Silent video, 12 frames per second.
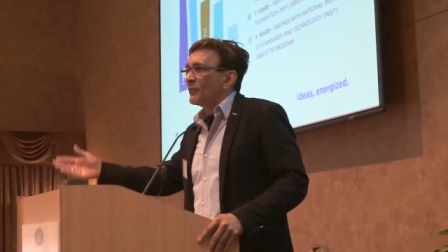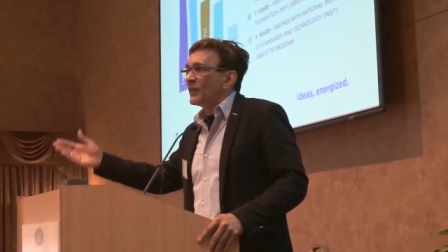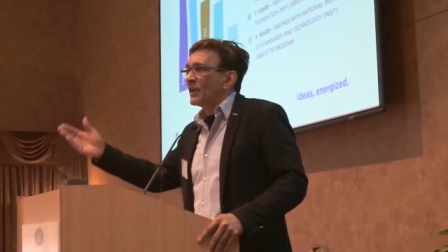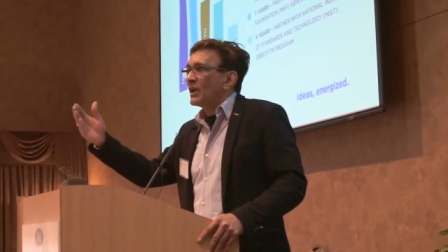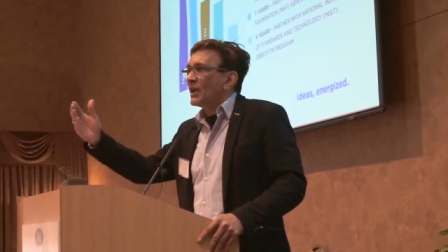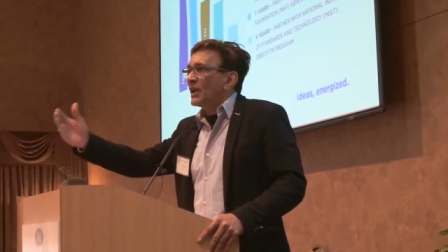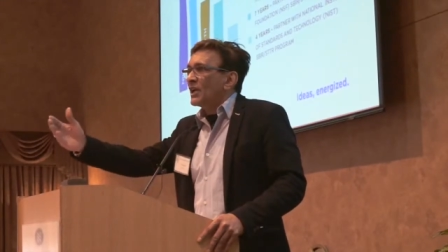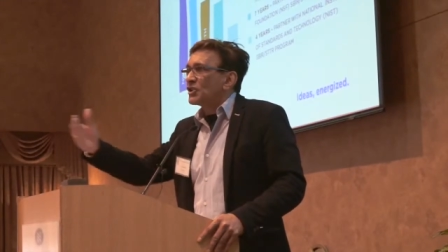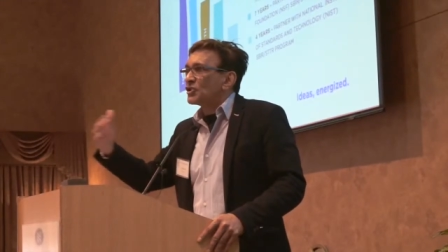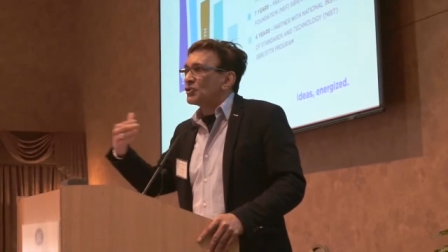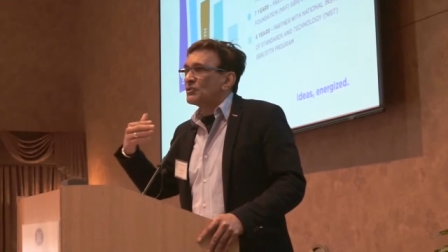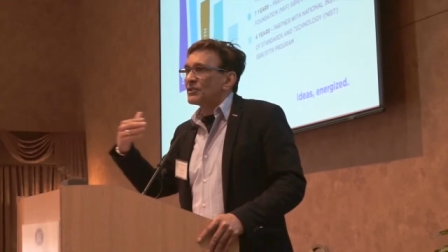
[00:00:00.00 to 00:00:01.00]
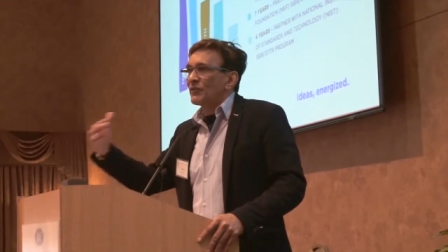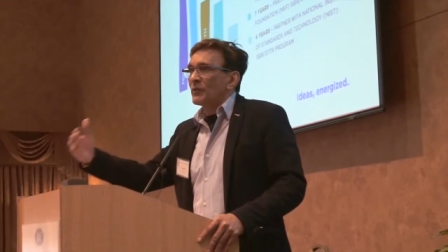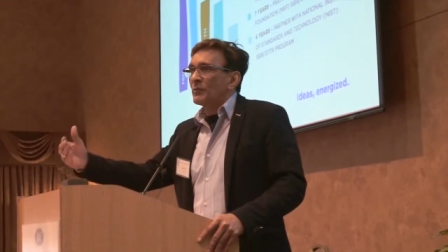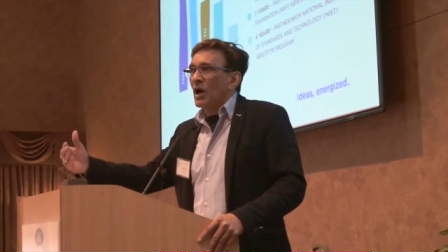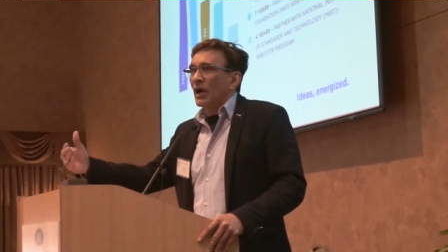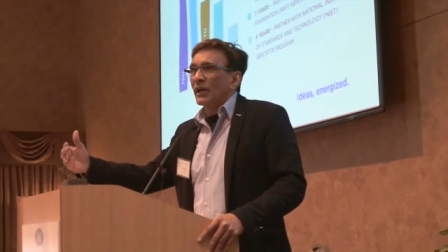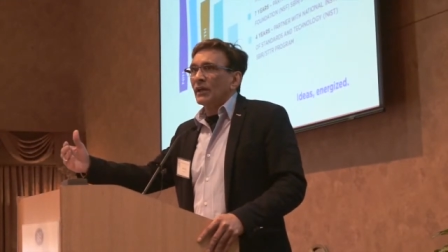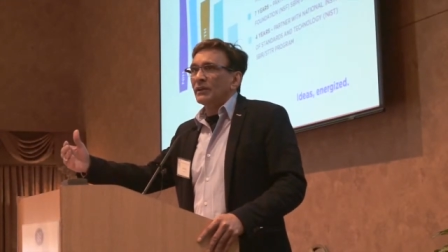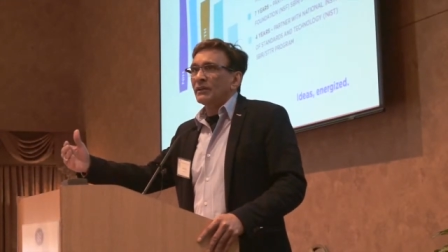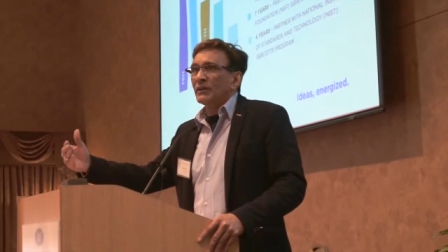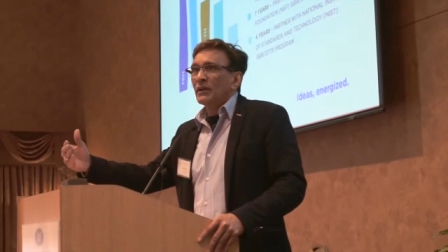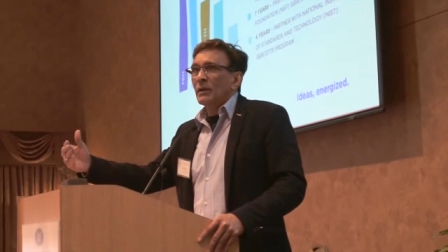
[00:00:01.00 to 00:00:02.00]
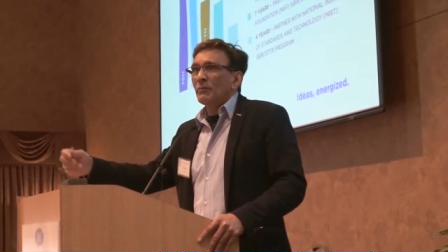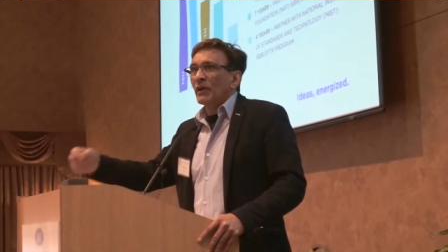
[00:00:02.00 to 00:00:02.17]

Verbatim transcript: from the issues of the market,